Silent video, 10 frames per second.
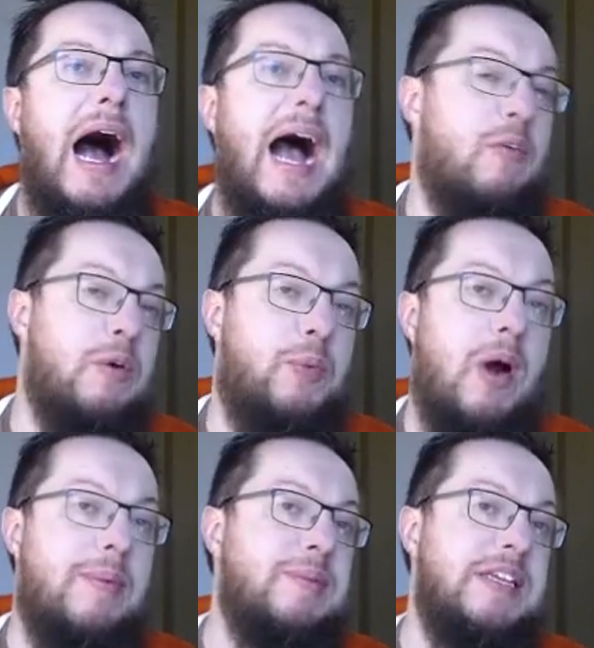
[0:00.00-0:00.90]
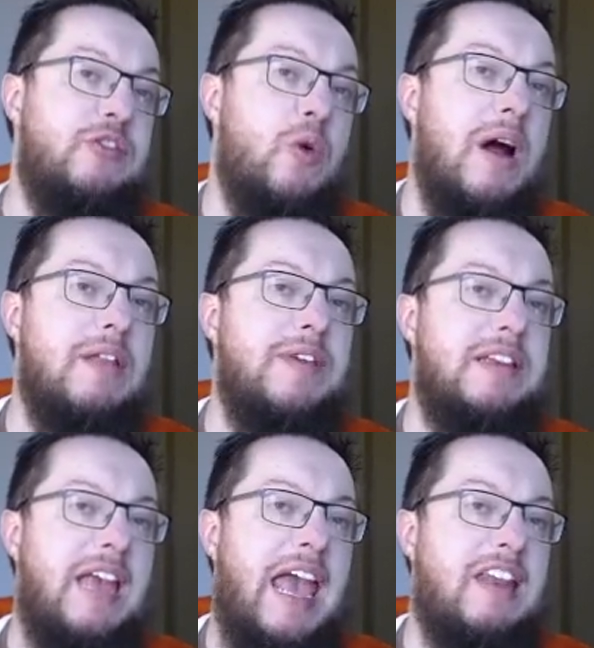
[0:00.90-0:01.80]
I will probably do all of it,
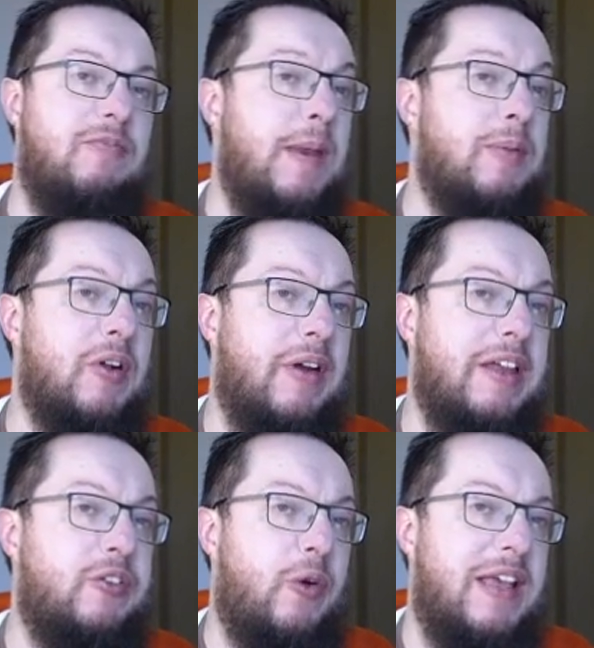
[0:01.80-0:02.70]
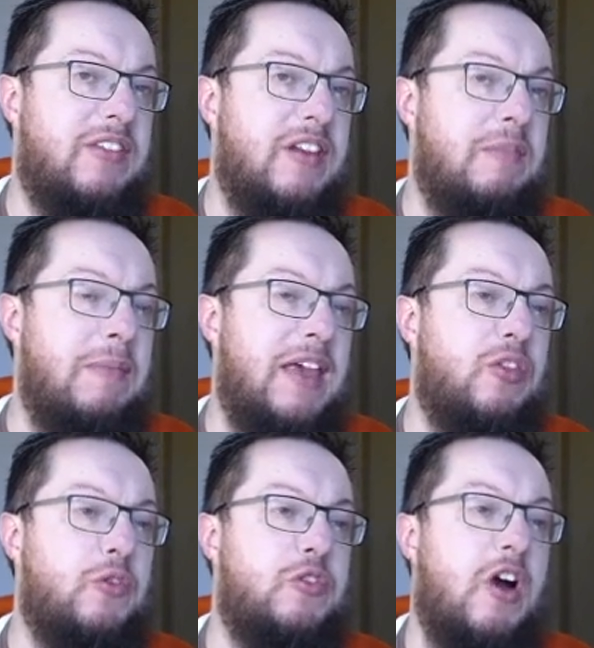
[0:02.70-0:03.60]
and if people are interested, make
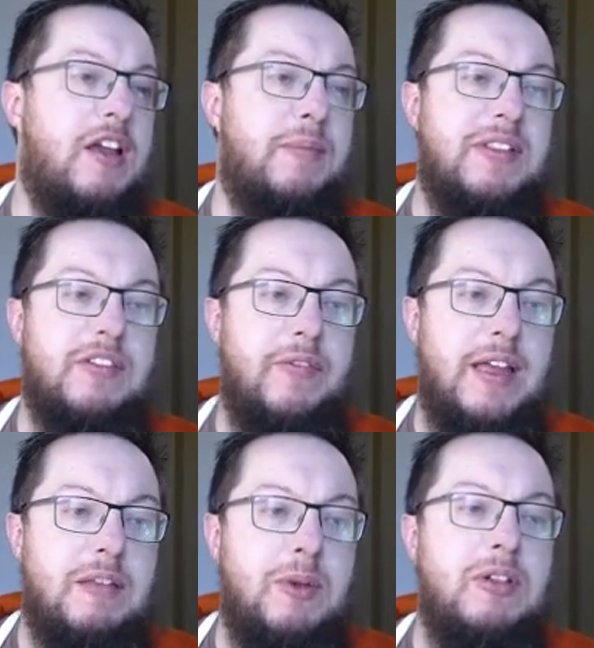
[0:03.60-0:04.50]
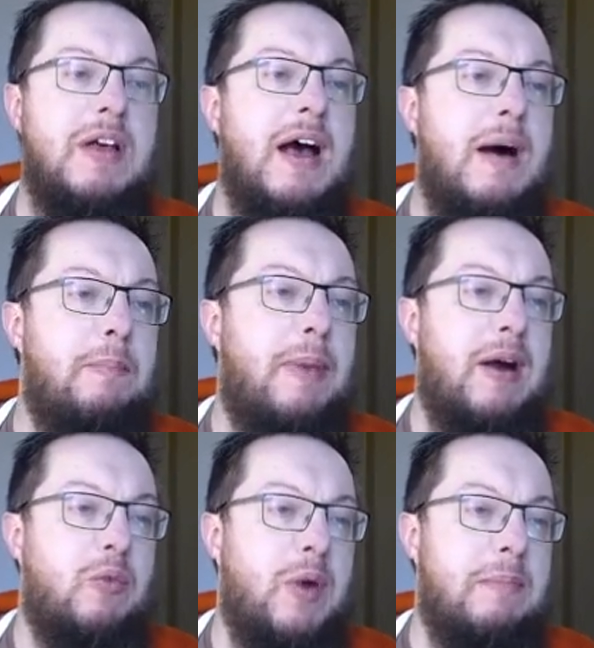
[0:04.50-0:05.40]
those documents available,
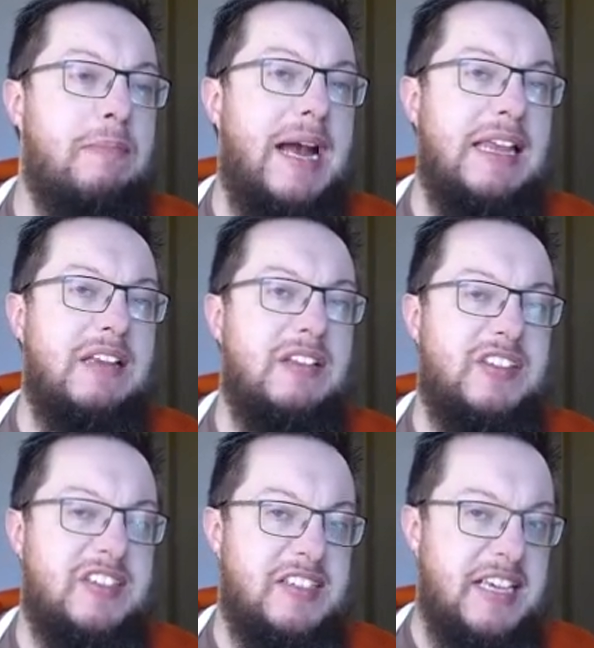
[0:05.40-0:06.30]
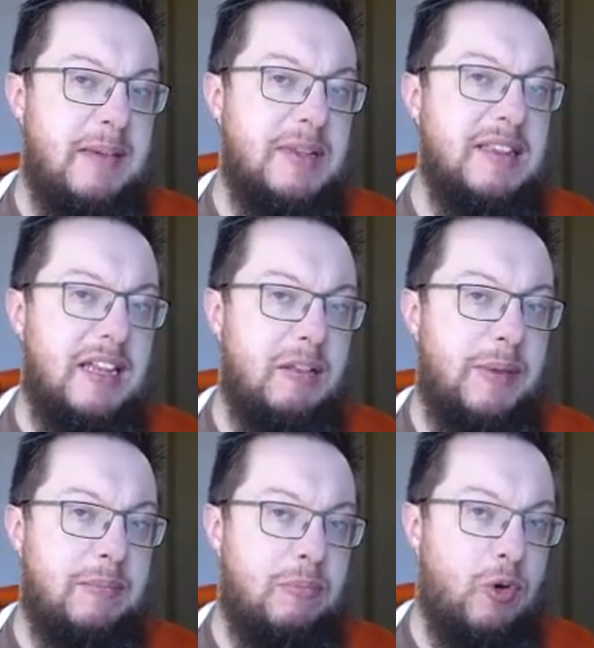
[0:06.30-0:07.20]
but we might skim a little
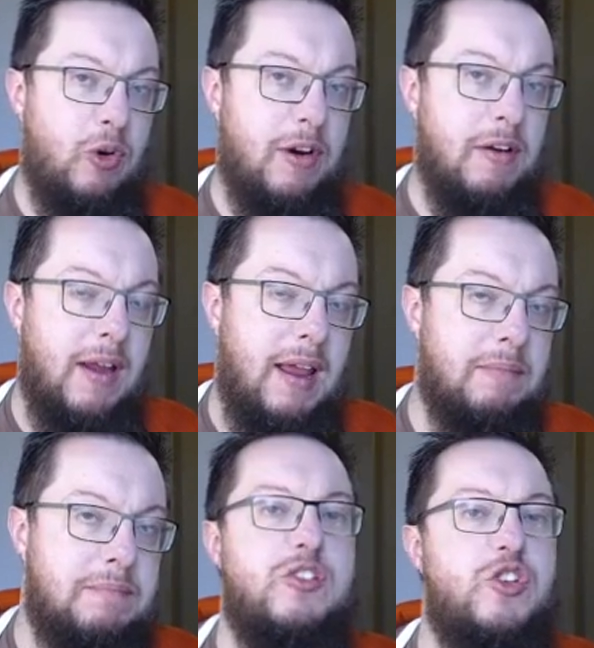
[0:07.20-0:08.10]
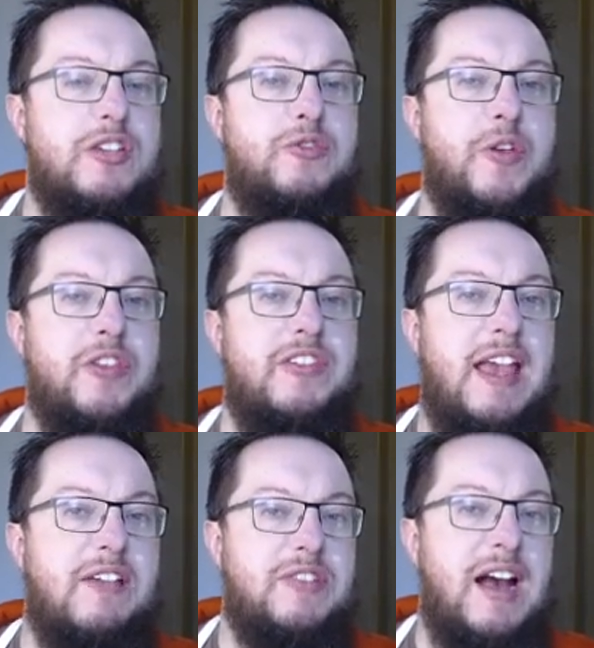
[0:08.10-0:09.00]
bit more just for the
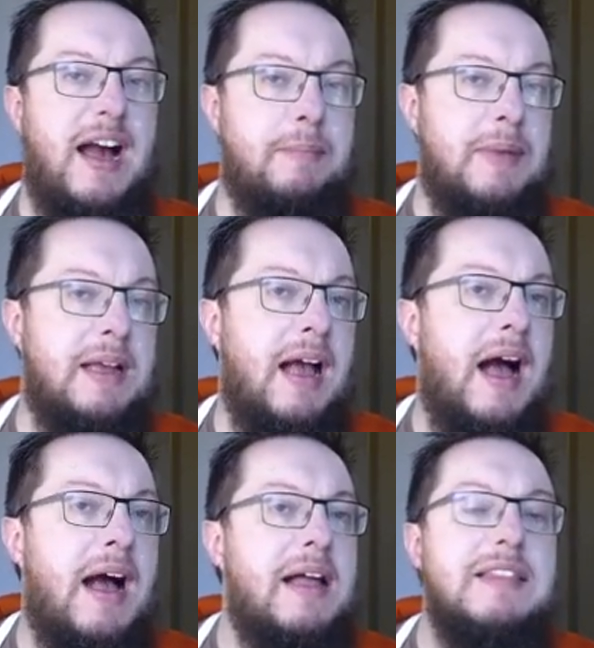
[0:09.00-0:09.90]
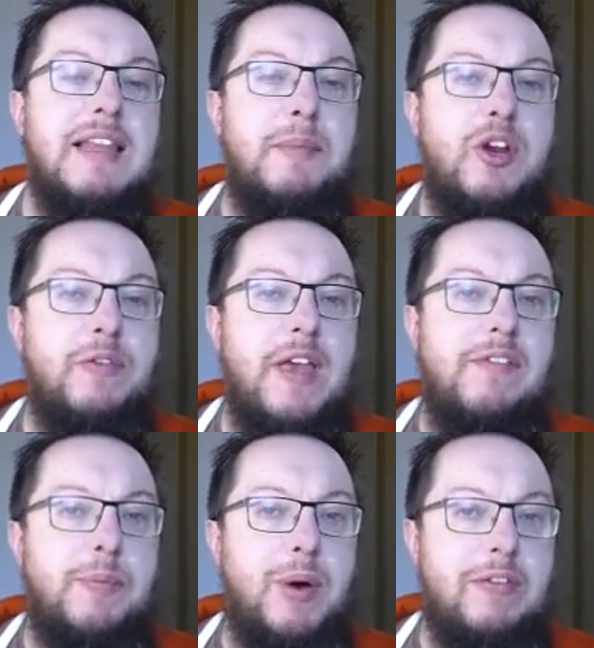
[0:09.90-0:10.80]
sake of time. Let me know if you have
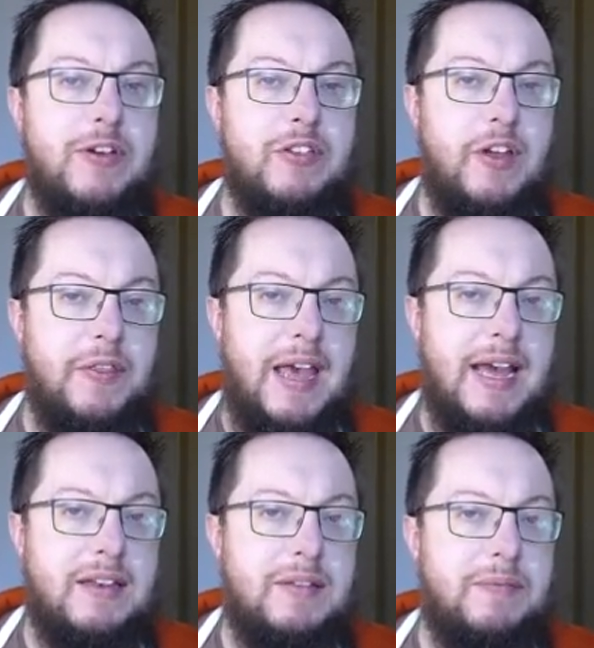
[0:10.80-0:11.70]
a preference on that.